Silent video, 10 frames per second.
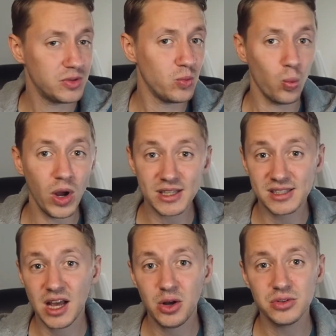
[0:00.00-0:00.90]
what
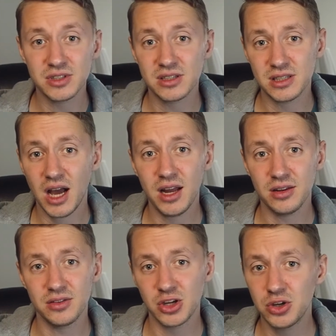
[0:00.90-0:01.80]
sells is
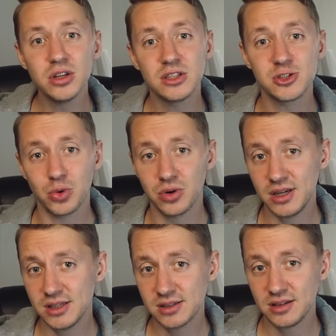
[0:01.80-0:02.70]
not the good
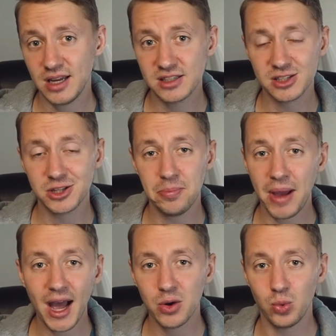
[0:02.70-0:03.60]
stories it's the
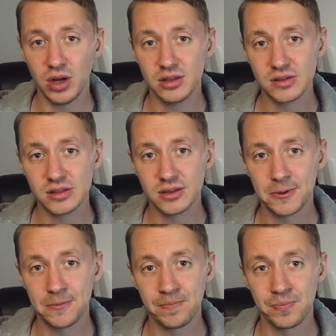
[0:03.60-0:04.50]
bad ones
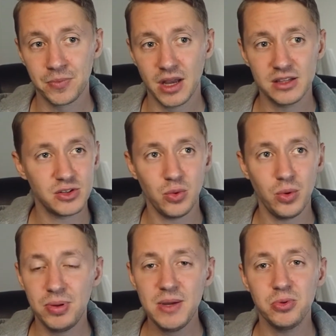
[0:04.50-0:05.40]
and so
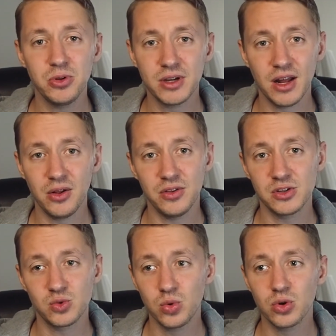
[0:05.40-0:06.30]
when people look out in
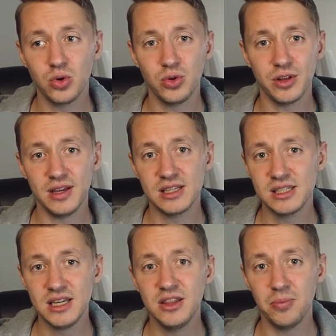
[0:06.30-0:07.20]
this world and they
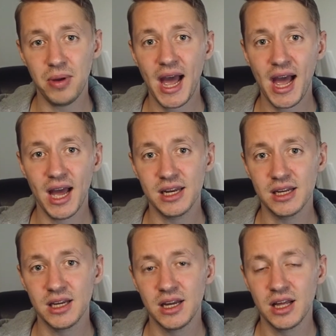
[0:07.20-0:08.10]
see the bad
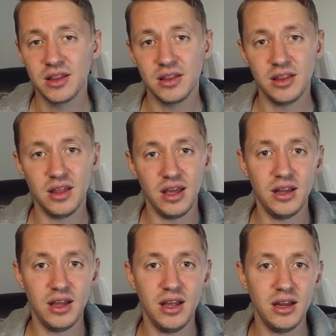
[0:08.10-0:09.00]

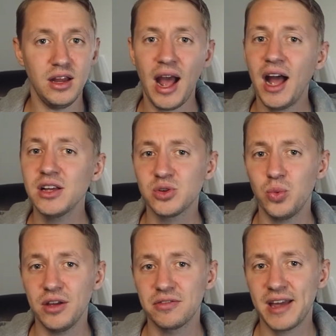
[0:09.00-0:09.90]
it, it, it has a
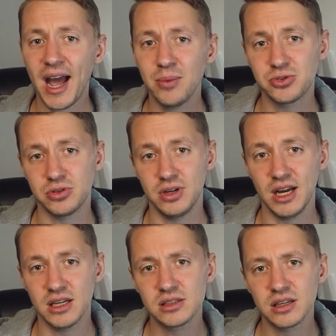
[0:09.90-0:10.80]
way of capturing
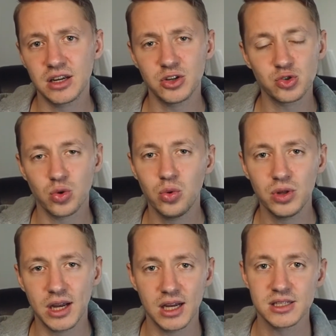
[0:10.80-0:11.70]
us and
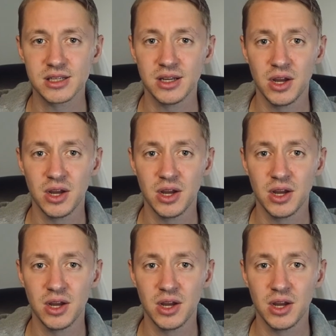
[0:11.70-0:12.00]
controlling us